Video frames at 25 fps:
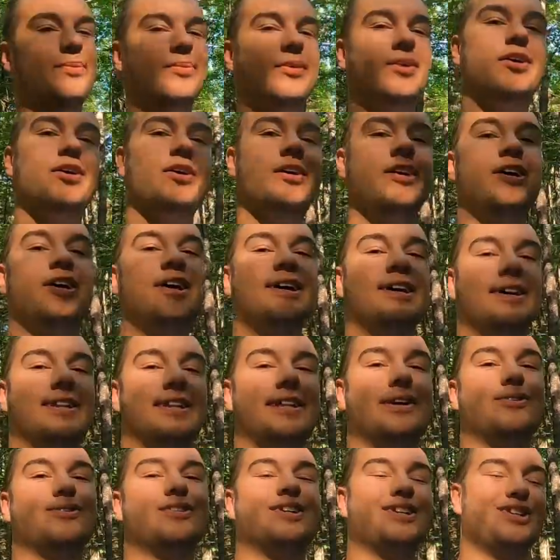well,
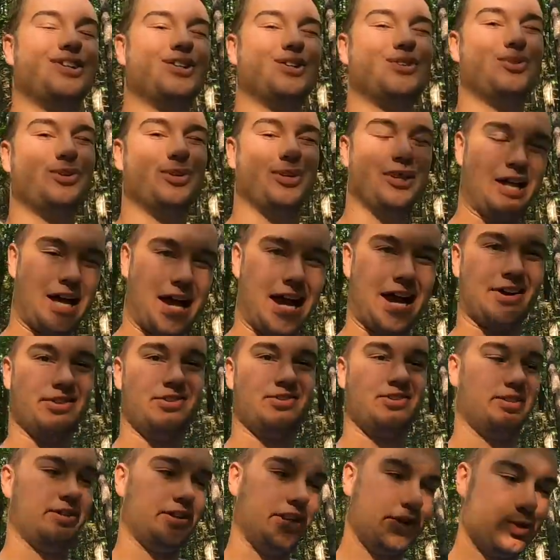that was a good
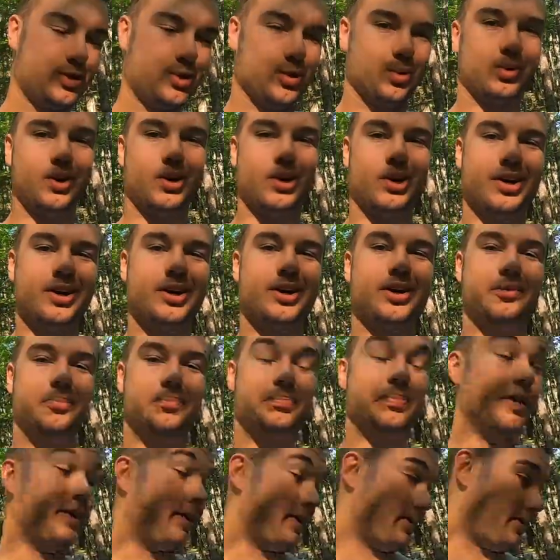relaxing nature walk.
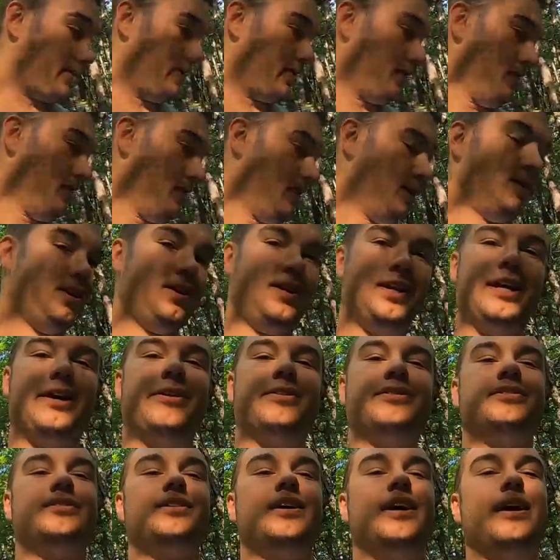But
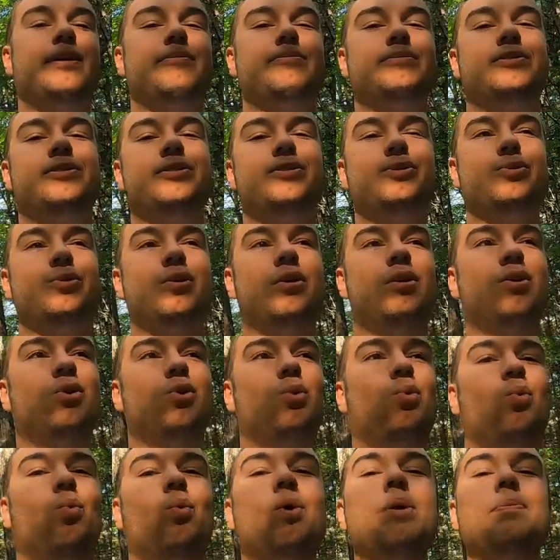now it's time to
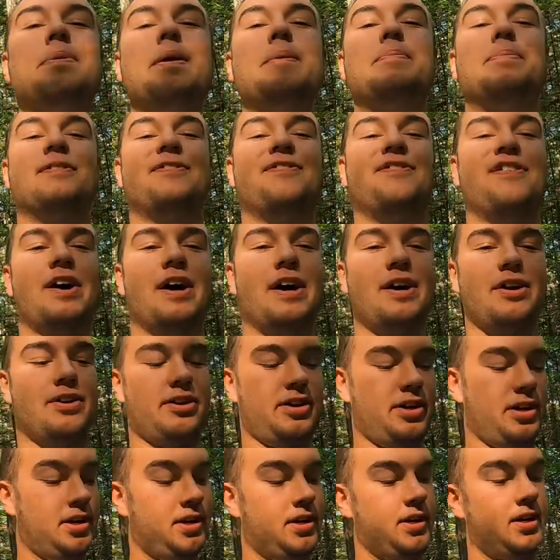whip up a
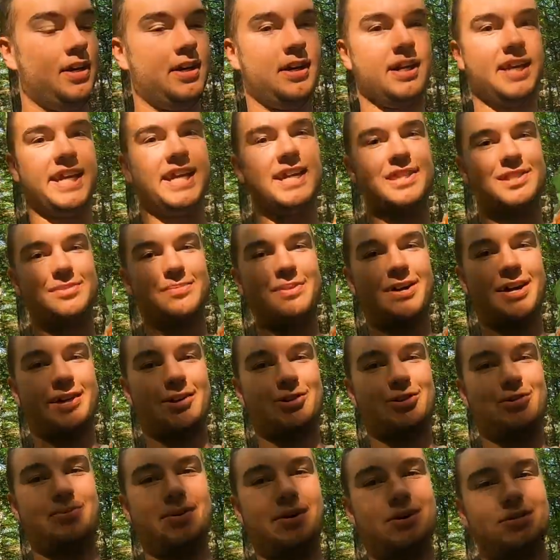fire, get some
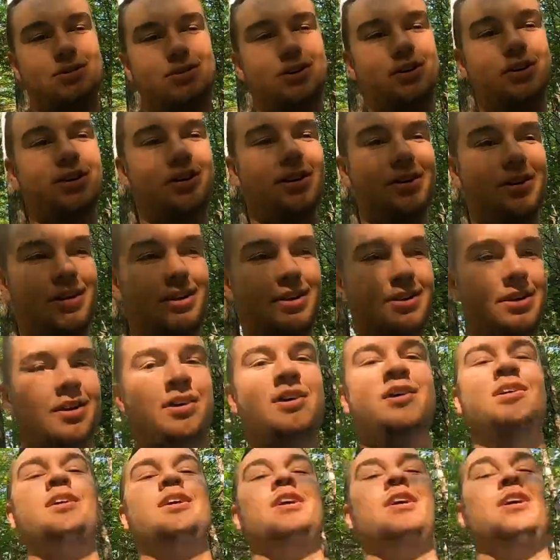hash browns cooking, and
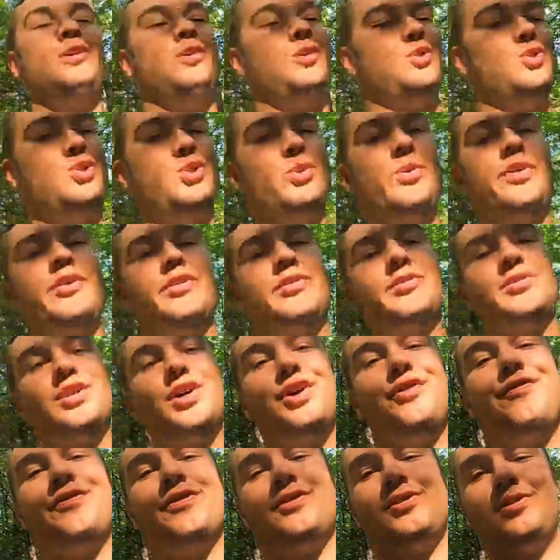enjoy
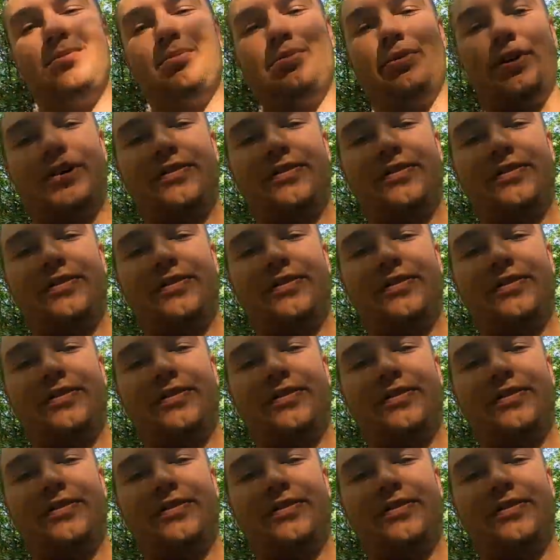ourselves some